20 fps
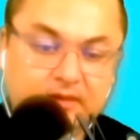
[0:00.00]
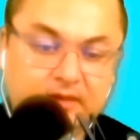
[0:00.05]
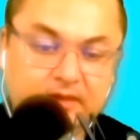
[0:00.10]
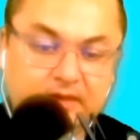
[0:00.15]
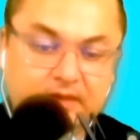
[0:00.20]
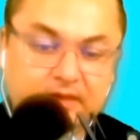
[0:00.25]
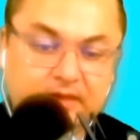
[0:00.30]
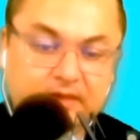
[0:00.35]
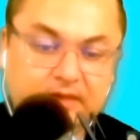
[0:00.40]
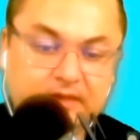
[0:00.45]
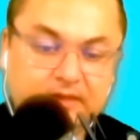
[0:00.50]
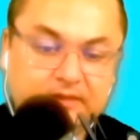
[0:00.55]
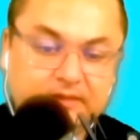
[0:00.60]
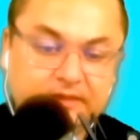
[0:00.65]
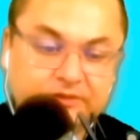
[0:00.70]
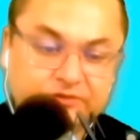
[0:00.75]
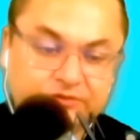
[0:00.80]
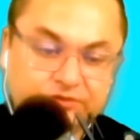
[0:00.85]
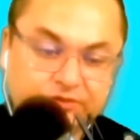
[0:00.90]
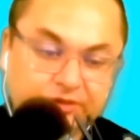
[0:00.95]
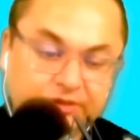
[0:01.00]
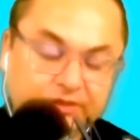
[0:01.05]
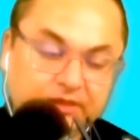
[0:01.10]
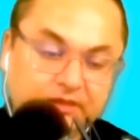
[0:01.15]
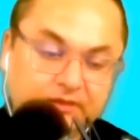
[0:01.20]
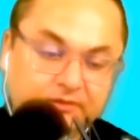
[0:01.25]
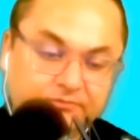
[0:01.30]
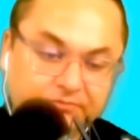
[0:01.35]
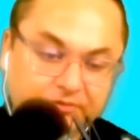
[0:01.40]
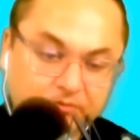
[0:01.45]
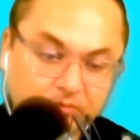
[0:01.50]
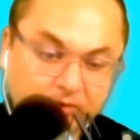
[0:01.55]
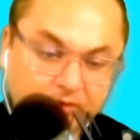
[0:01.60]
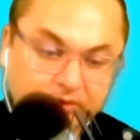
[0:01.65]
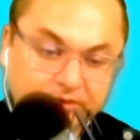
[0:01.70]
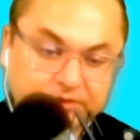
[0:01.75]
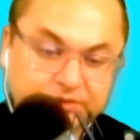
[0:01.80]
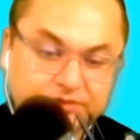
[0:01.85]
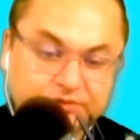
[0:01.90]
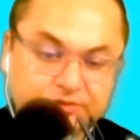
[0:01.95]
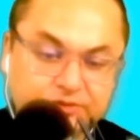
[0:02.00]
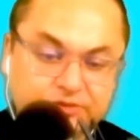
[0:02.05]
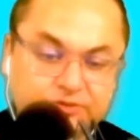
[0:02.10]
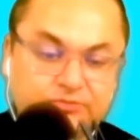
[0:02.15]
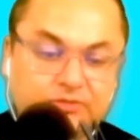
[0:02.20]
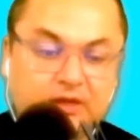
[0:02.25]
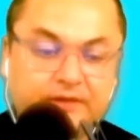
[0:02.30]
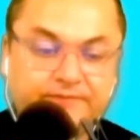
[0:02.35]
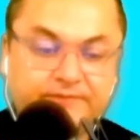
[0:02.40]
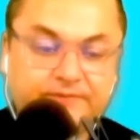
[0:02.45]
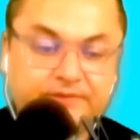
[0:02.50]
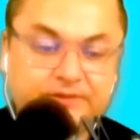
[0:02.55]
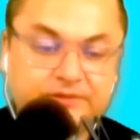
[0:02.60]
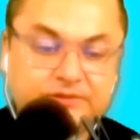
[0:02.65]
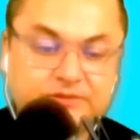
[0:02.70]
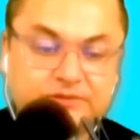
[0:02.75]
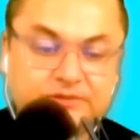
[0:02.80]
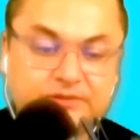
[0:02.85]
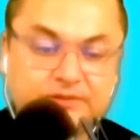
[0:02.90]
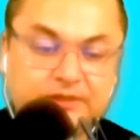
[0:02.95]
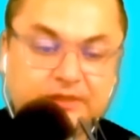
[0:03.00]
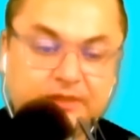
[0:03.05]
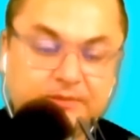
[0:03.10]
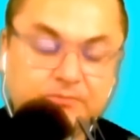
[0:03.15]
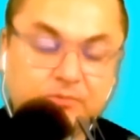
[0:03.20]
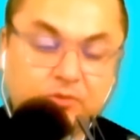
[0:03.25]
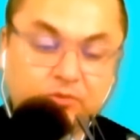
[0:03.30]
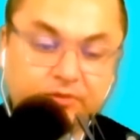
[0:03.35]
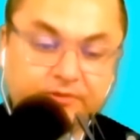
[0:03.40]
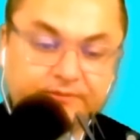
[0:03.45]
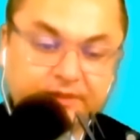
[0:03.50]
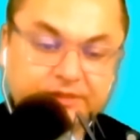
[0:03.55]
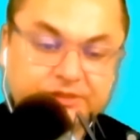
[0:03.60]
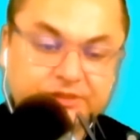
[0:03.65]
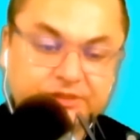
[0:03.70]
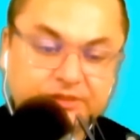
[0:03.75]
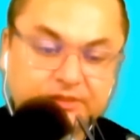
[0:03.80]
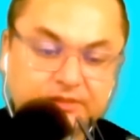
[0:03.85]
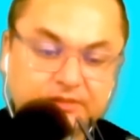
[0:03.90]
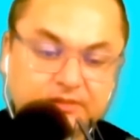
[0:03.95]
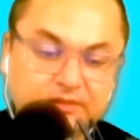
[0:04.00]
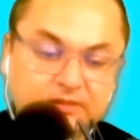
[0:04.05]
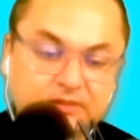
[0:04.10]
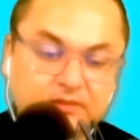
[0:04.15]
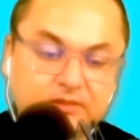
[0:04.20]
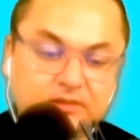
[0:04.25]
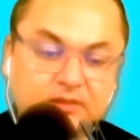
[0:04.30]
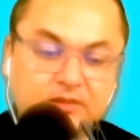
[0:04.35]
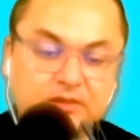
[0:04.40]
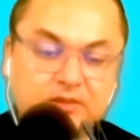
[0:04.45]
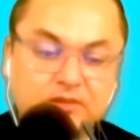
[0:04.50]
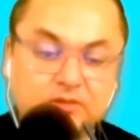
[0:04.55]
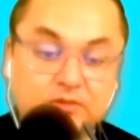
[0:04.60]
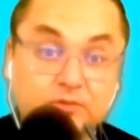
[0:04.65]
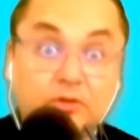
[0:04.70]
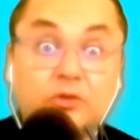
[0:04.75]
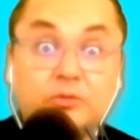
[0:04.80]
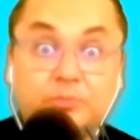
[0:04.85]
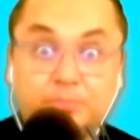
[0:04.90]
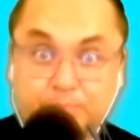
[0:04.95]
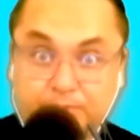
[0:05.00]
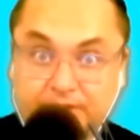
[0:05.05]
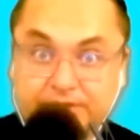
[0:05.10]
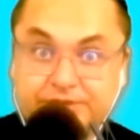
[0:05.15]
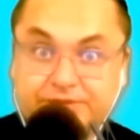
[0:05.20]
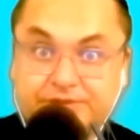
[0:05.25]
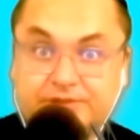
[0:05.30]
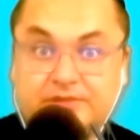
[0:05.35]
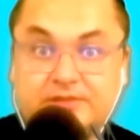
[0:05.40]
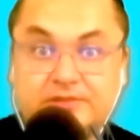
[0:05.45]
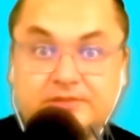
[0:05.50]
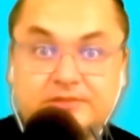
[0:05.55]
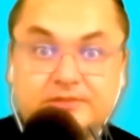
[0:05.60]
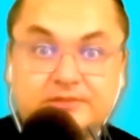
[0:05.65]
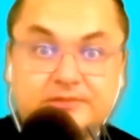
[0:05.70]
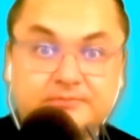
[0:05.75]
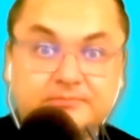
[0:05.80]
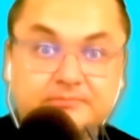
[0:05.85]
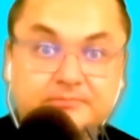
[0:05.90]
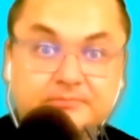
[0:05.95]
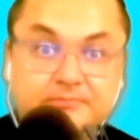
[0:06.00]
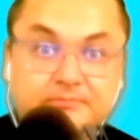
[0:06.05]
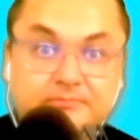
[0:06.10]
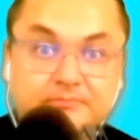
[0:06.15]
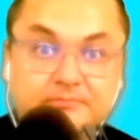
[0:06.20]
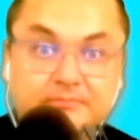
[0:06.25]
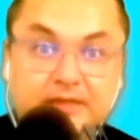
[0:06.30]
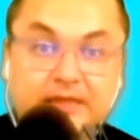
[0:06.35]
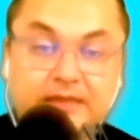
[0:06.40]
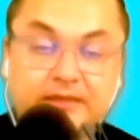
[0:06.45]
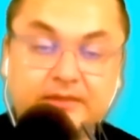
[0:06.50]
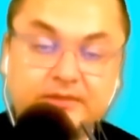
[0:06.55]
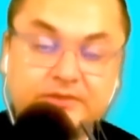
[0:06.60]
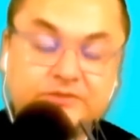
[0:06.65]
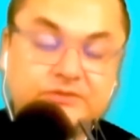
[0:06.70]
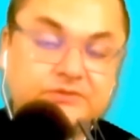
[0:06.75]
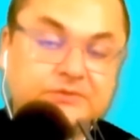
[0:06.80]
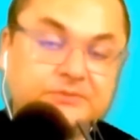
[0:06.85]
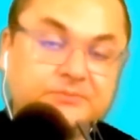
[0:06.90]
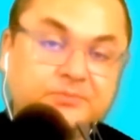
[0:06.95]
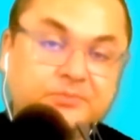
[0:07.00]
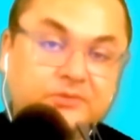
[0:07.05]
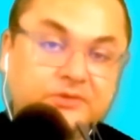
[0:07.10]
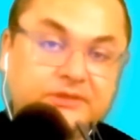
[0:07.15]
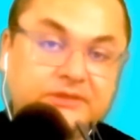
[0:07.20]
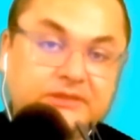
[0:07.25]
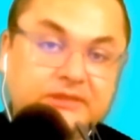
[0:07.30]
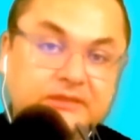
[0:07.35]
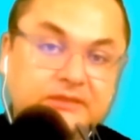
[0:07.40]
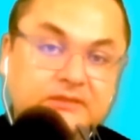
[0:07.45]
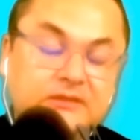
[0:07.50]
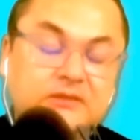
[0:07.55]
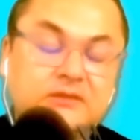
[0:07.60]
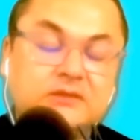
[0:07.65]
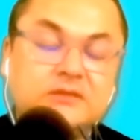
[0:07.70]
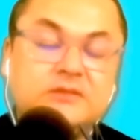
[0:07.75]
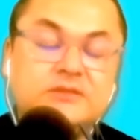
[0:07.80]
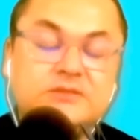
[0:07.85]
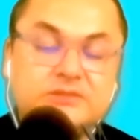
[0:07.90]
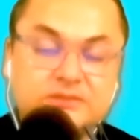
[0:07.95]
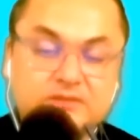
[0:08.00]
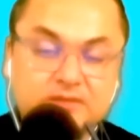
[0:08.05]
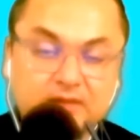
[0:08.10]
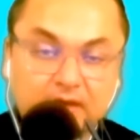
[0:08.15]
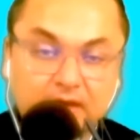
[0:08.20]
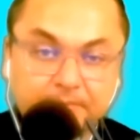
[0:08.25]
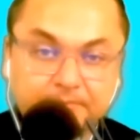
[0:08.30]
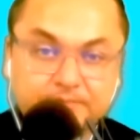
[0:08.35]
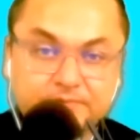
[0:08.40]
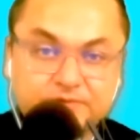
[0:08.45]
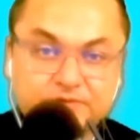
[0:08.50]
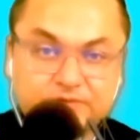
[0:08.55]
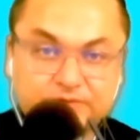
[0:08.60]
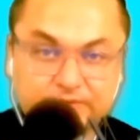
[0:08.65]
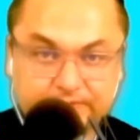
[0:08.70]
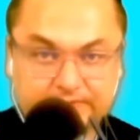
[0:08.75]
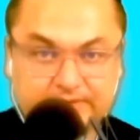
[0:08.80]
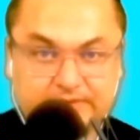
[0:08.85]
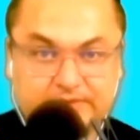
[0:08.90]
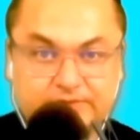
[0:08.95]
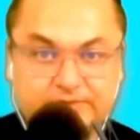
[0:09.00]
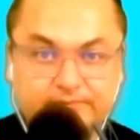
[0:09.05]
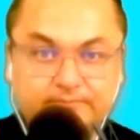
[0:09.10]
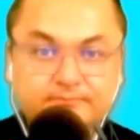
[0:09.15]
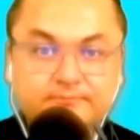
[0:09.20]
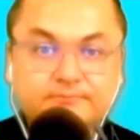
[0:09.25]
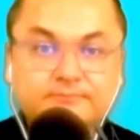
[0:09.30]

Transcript: External rewards drive this motivation or pressures. And this is important. Some students